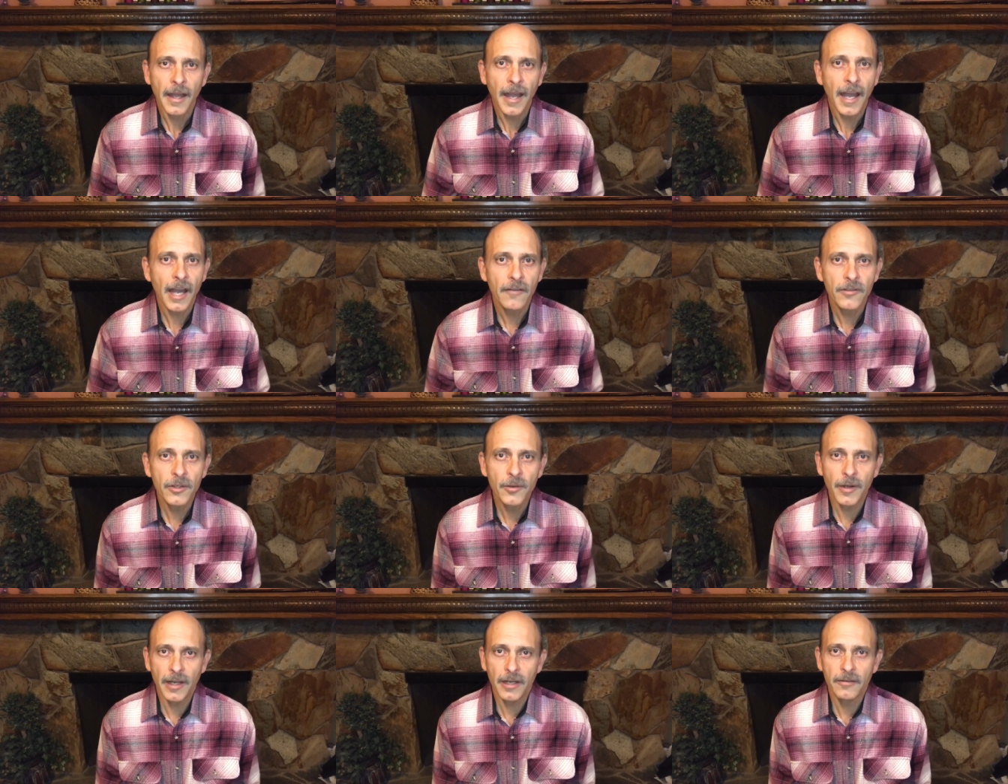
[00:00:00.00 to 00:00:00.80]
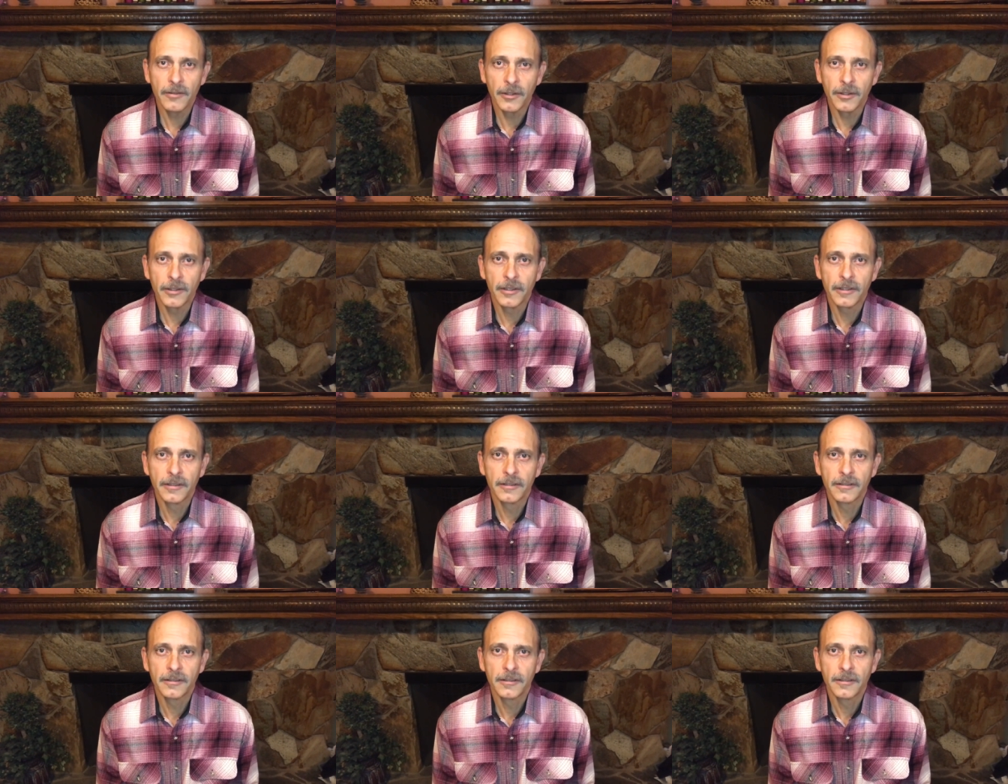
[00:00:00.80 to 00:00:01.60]
have you ever
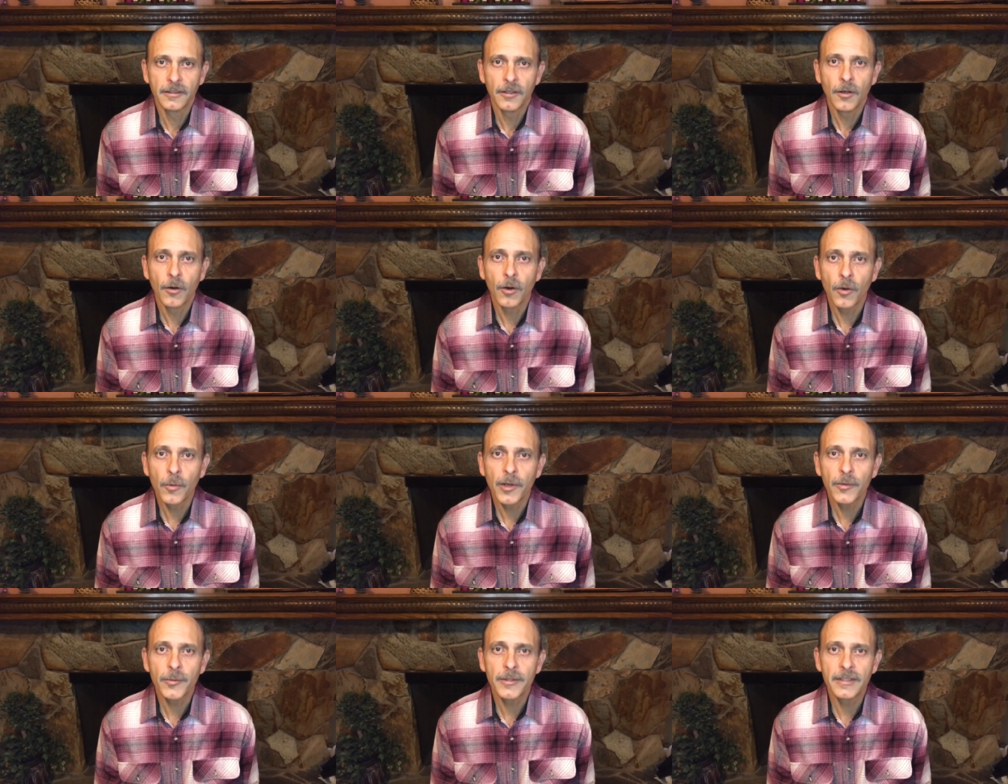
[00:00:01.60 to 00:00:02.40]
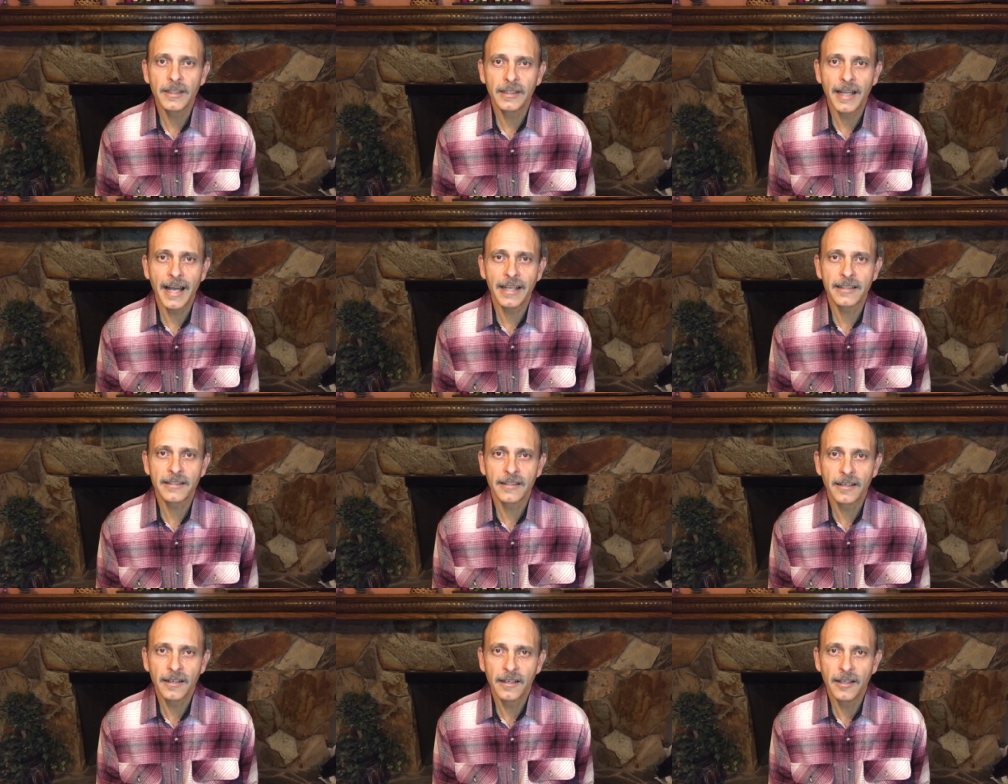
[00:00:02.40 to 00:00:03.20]
or when was the
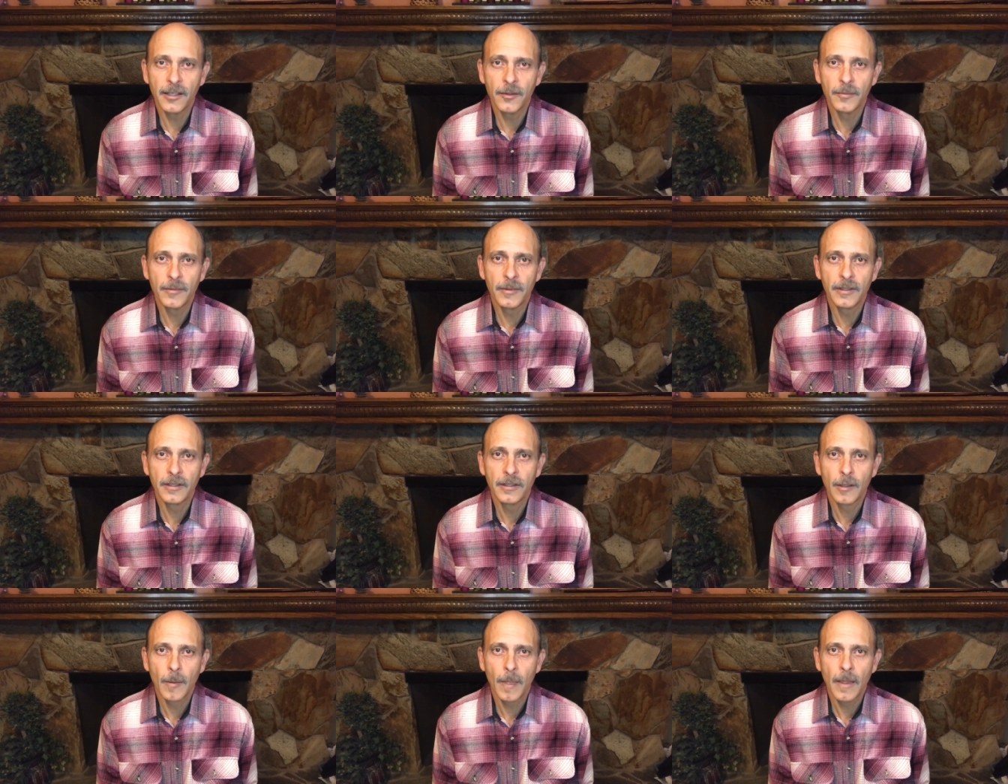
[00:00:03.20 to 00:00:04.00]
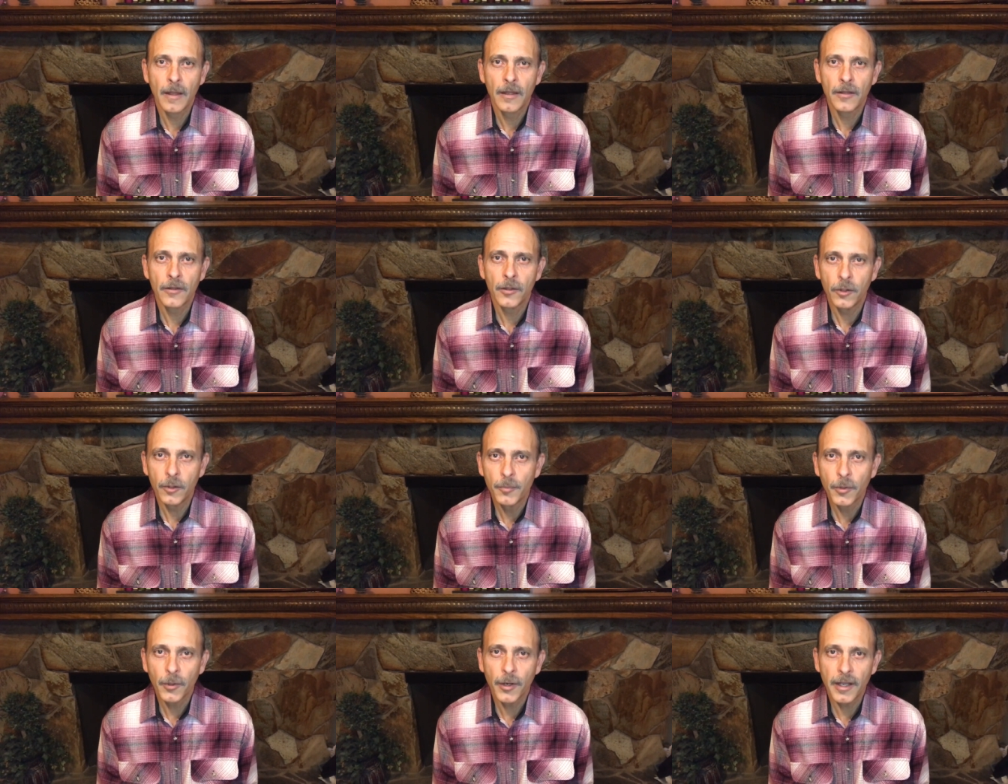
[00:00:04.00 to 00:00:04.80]
last time that you
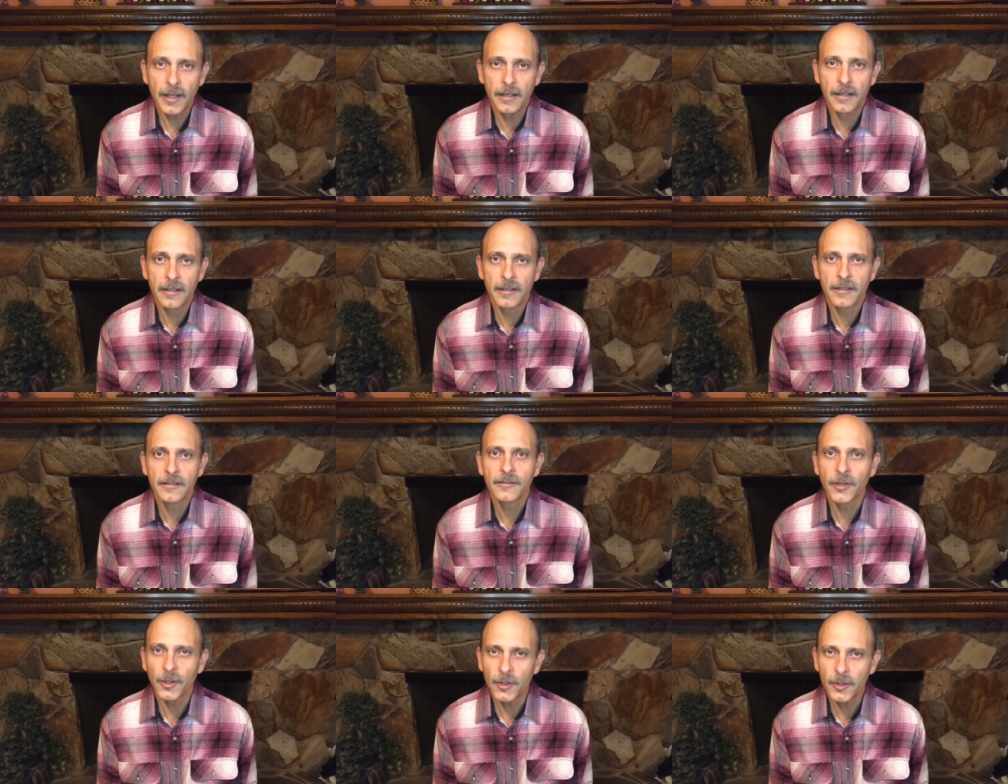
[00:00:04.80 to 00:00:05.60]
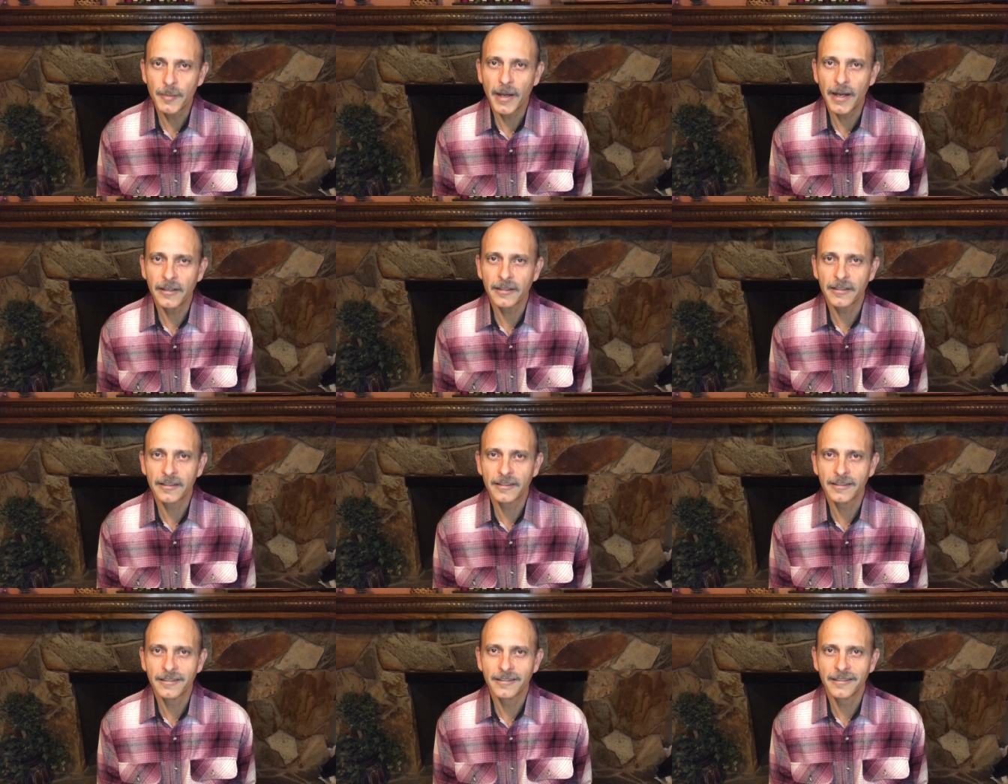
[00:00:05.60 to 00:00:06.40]
prayed for your spouse?